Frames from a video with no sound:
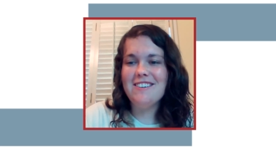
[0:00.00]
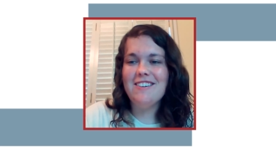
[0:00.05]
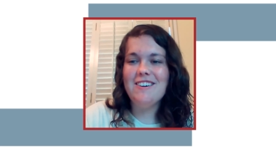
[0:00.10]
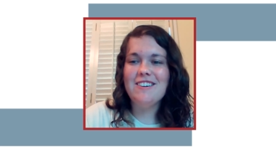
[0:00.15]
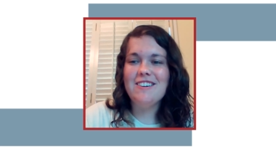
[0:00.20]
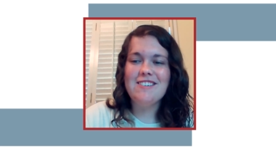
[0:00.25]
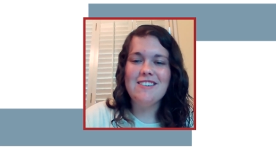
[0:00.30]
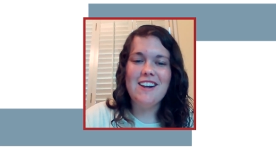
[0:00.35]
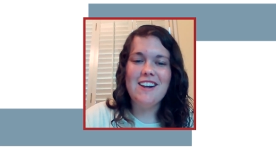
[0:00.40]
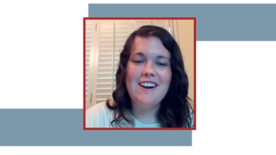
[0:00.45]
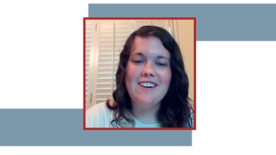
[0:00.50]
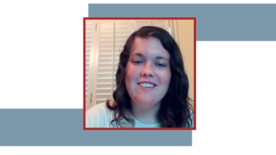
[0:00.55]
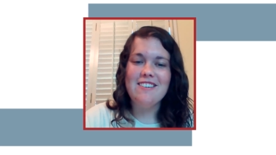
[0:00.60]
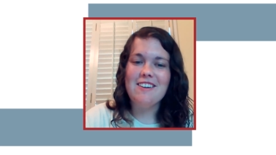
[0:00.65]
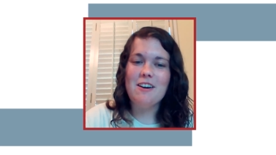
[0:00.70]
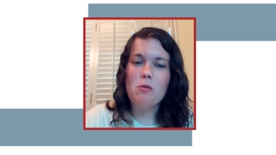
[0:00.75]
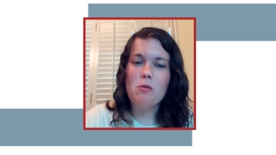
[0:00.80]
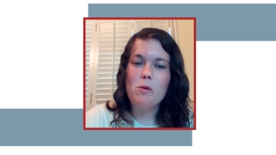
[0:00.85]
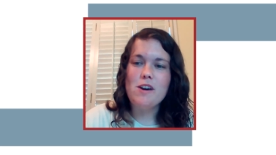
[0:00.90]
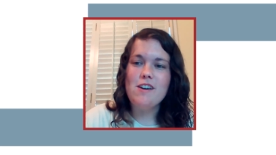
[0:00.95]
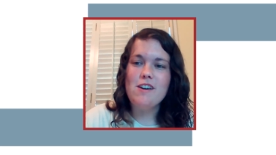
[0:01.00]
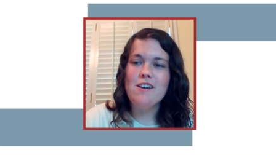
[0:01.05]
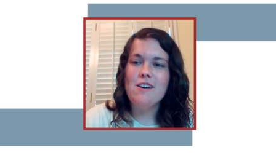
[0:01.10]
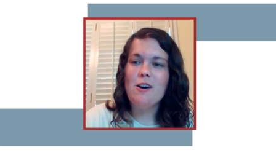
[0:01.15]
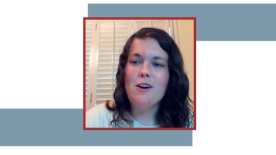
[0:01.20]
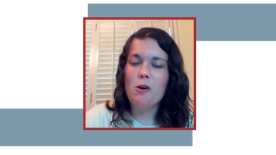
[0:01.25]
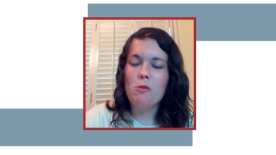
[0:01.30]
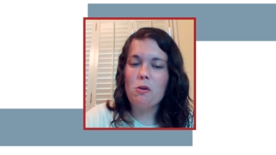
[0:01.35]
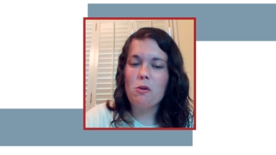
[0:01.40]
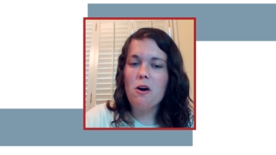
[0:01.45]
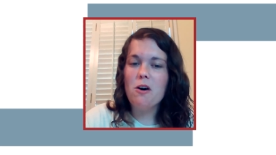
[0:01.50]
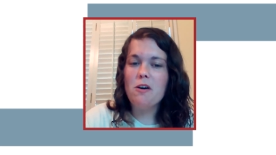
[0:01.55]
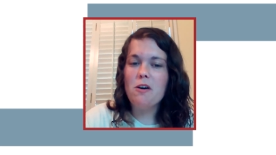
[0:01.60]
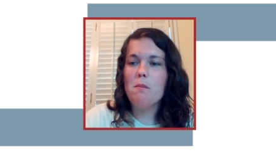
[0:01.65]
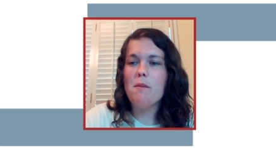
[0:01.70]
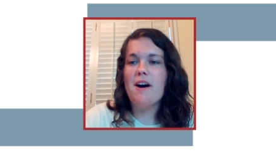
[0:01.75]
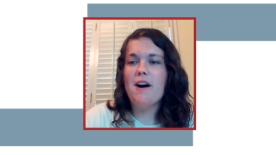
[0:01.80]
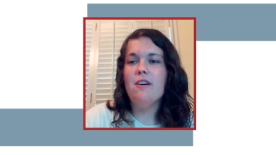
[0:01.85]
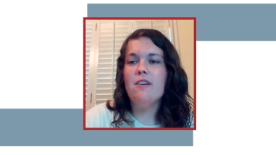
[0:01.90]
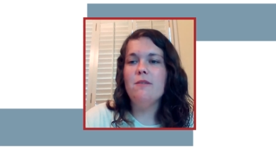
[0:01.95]
So there's things that we are wrong
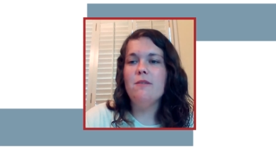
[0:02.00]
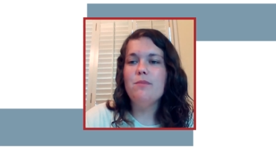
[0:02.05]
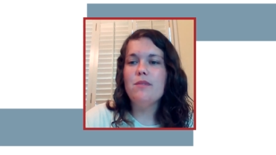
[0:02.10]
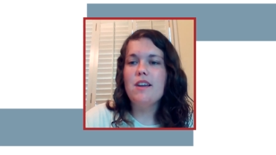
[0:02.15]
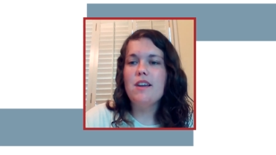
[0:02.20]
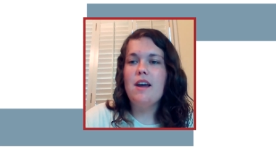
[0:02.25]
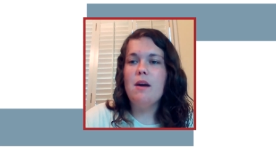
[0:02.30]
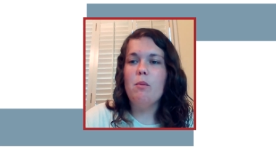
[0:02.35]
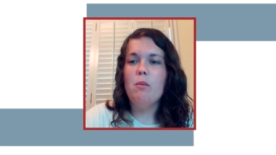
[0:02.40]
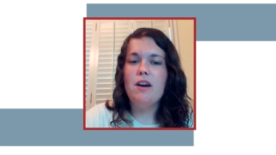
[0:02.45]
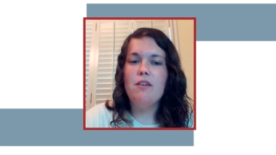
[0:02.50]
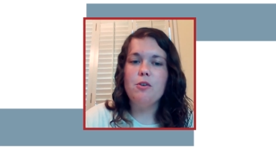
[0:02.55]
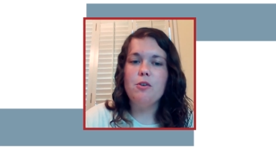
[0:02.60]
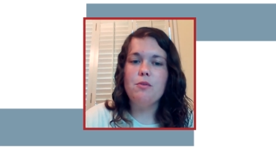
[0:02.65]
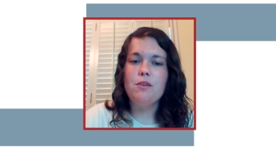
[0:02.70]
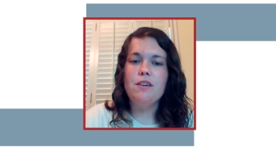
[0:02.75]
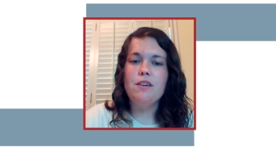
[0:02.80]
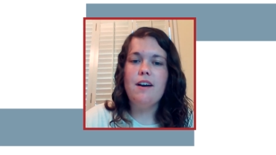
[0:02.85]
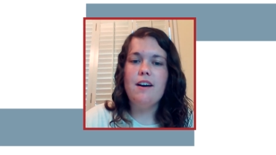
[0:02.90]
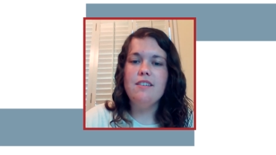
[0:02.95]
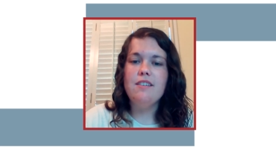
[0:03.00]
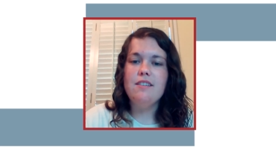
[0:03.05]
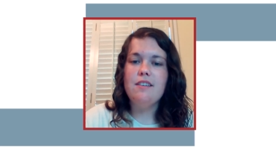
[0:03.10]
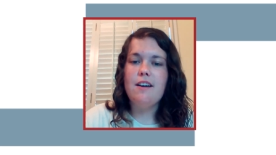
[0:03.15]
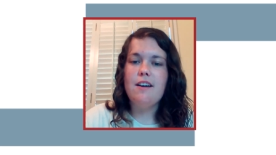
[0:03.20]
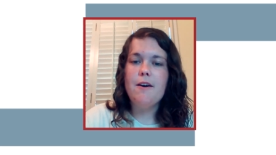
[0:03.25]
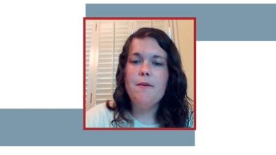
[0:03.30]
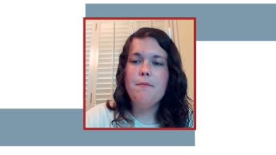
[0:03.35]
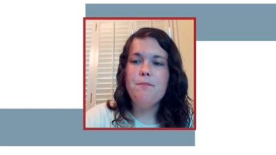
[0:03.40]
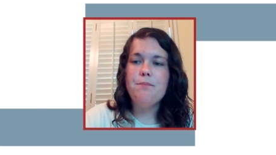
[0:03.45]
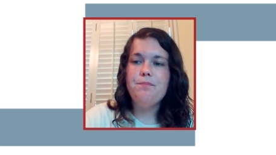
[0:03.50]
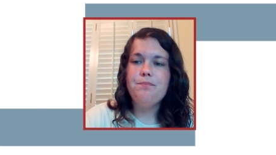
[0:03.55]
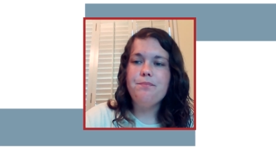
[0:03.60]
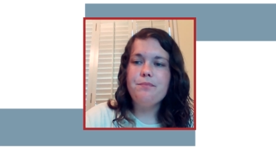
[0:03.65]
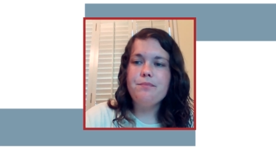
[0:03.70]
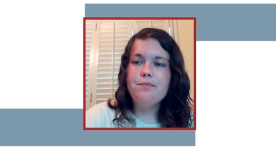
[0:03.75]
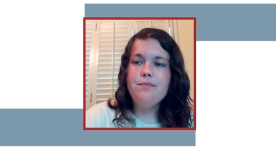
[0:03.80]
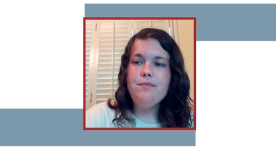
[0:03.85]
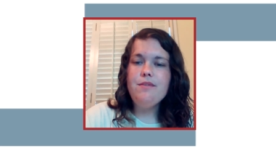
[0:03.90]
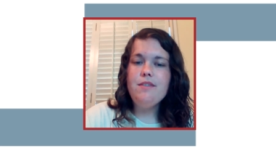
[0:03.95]
about, and we have to realize that.
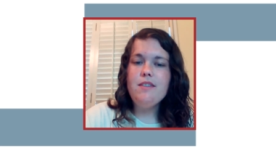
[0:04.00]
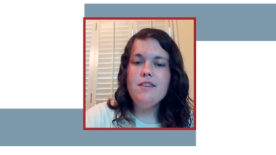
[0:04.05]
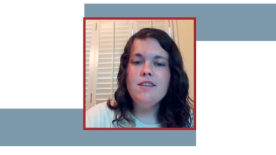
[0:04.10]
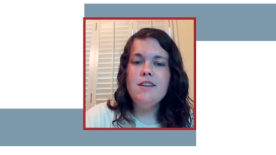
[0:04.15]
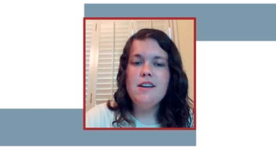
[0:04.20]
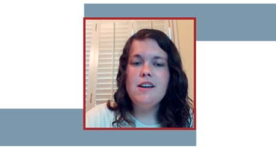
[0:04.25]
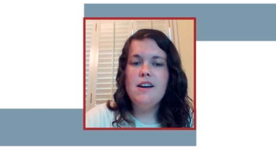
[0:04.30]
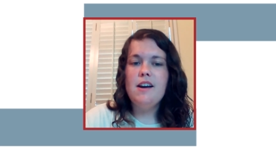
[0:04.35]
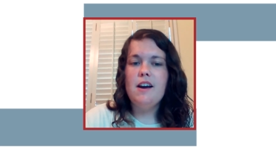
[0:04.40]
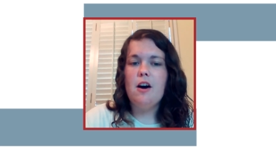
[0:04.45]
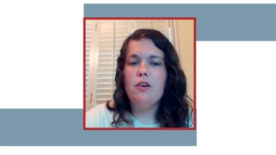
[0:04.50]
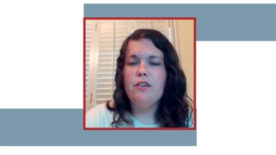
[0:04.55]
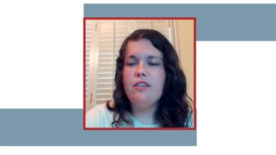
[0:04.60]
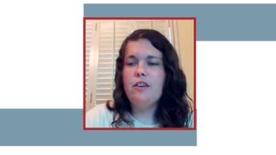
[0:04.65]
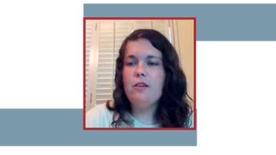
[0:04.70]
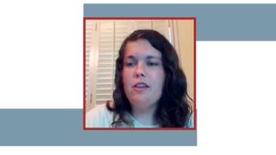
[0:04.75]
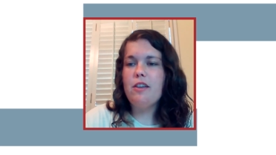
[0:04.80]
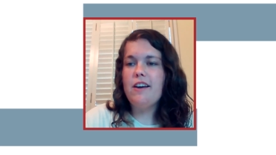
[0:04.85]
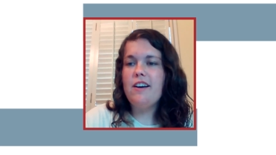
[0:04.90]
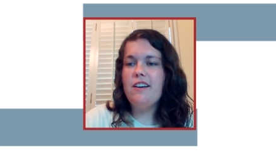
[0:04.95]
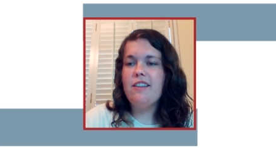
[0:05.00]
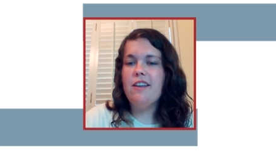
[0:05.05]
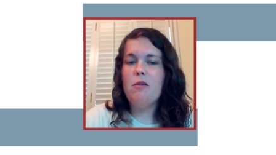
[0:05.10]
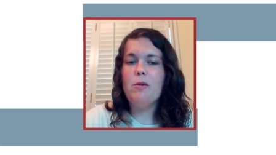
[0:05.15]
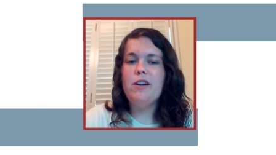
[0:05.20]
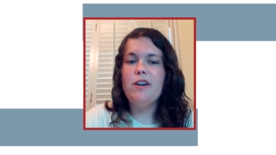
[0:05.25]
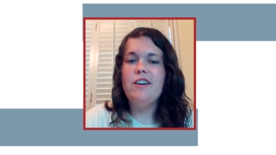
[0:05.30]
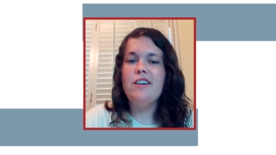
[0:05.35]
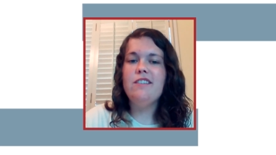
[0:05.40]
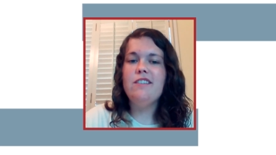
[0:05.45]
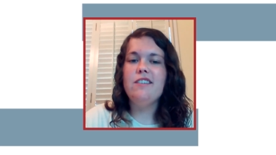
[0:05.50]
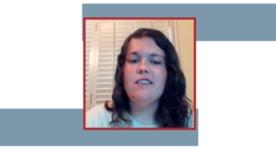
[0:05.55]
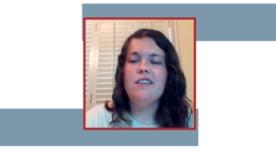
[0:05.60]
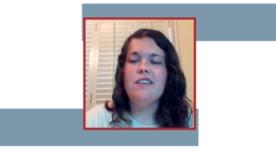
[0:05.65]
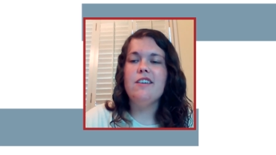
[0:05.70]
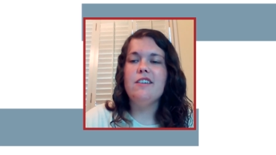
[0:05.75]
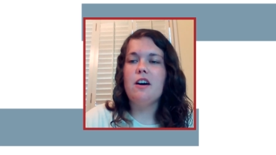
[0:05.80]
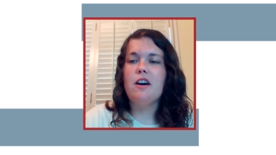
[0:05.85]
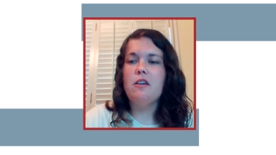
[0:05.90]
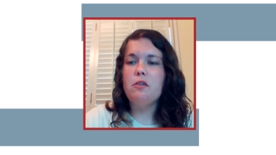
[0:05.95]
I also think that we need
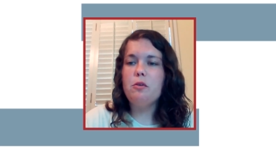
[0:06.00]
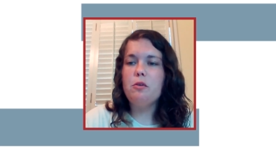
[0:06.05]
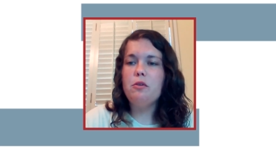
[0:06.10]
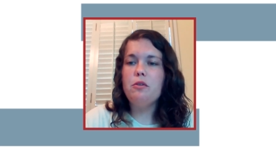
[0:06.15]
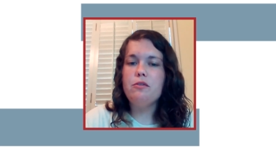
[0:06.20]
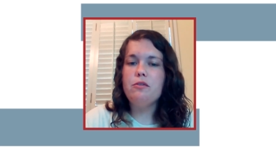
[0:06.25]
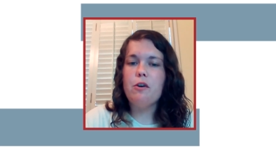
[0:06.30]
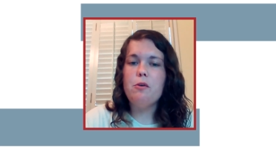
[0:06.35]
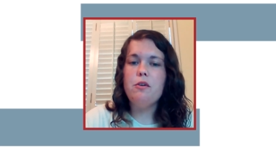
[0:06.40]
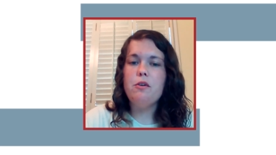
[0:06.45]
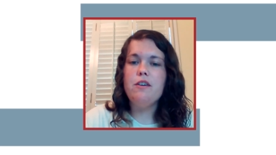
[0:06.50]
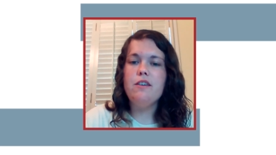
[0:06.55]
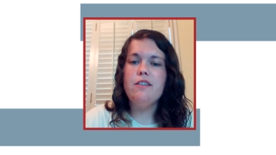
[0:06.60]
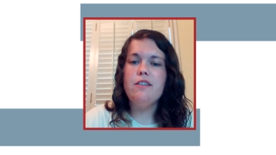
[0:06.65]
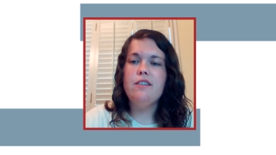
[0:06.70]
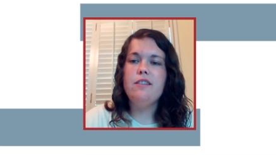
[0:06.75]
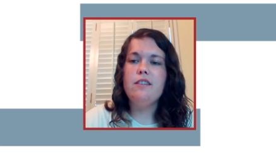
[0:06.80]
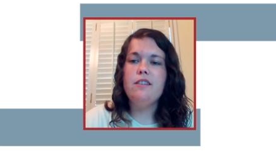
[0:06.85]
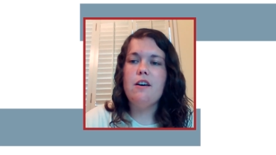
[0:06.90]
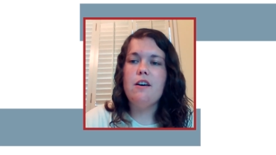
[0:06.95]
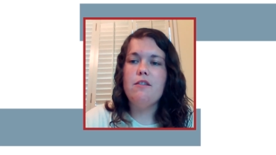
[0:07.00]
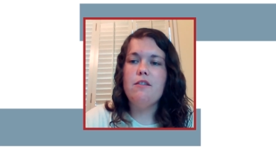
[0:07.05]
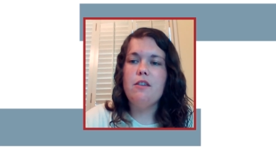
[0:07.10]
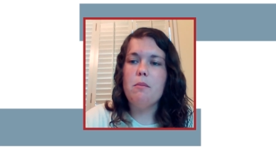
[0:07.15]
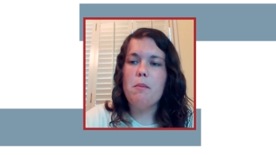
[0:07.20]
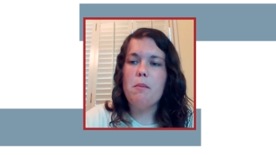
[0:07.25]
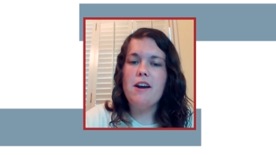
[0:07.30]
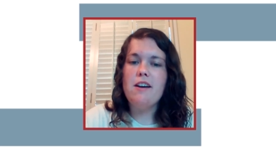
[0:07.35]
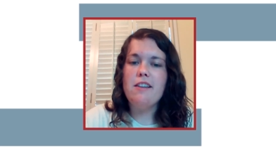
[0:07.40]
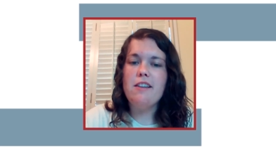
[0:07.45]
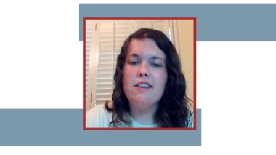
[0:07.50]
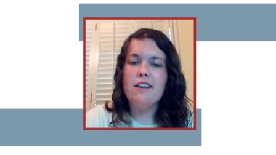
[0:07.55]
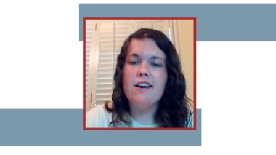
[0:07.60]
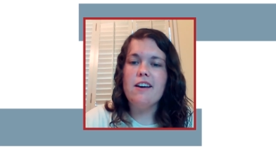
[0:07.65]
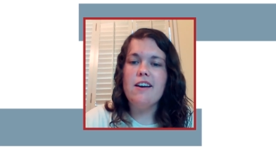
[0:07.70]
to not lose focus of the main